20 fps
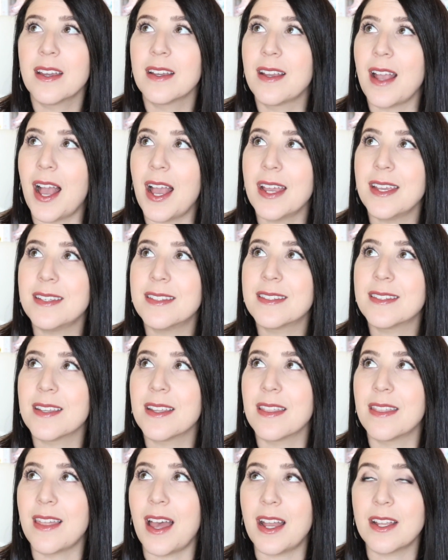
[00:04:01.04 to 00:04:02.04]
Guys,
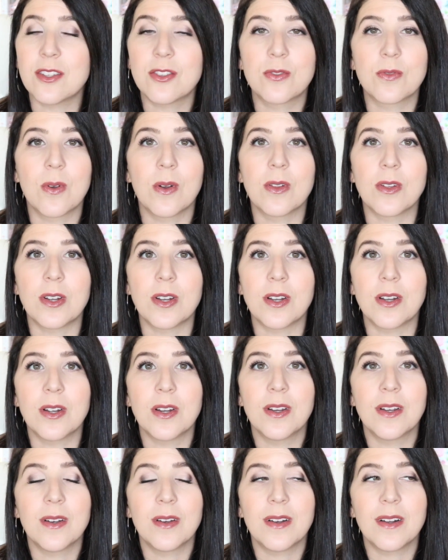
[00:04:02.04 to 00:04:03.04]
that stroller,
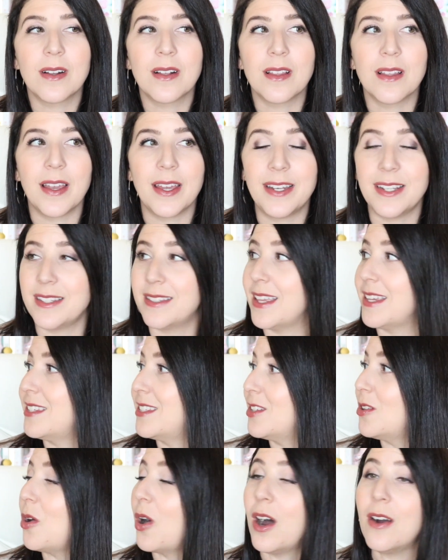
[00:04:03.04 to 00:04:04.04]
and it, they
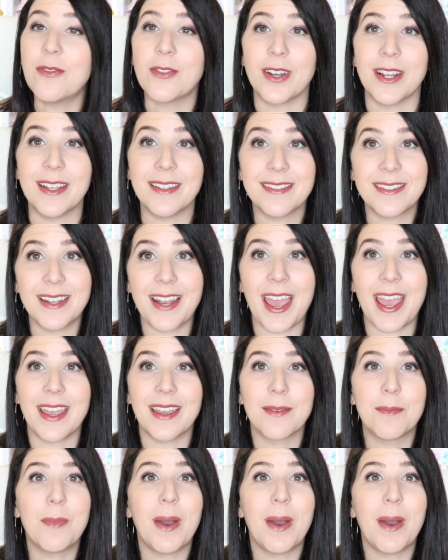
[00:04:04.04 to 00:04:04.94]
still offer it today.